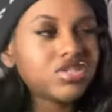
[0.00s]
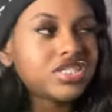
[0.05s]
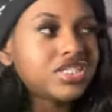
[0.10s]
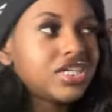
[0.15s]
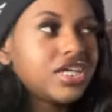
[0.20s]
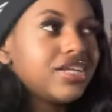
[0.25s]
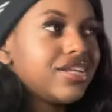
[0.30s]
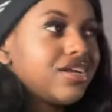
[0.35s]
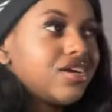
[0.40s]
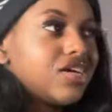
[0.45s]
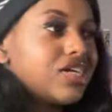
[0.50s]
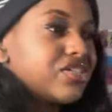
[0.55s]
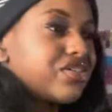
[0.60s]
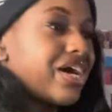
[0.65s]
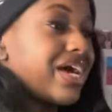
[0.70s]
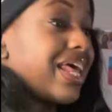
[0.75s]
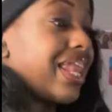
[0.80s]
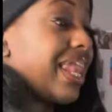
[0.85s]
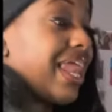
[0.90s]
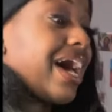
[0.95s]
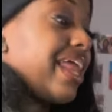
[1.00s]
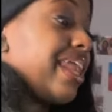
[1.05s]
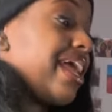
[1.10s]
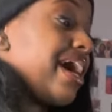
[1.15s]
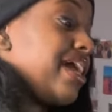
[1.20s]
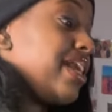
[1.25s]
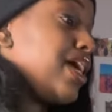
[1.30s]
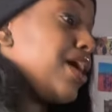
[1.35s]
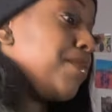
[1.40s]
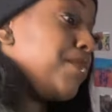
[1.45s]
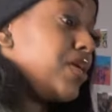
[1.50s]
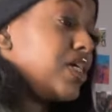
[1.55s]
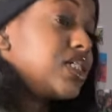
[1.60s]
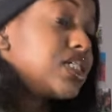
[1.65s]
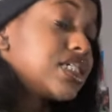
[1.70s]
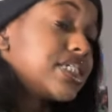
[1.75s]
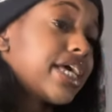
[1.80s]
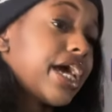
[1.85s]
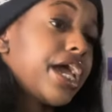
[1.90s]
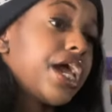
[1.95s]
sit there and try to lie like that.
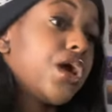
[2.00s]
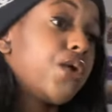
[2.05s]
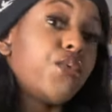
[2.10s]
I had